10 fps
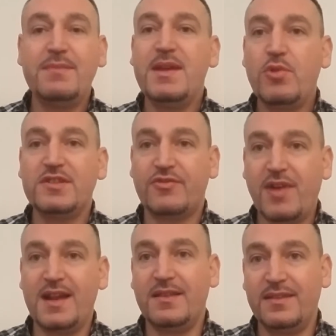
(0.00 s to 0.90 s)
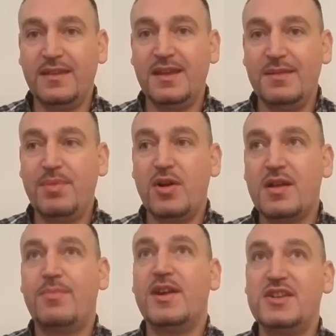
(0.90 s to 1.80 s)
me want to write the book
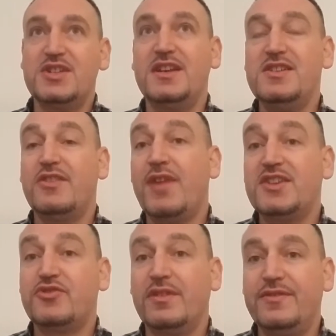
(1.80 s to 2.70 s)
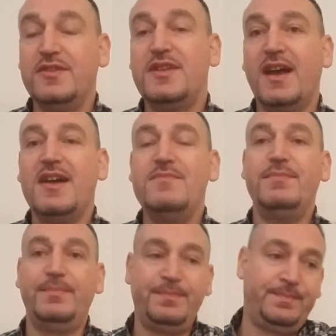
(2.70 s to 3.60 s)
British Indian Restaurant Food at
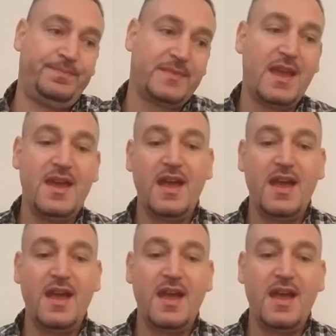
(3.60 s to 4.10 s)
Home,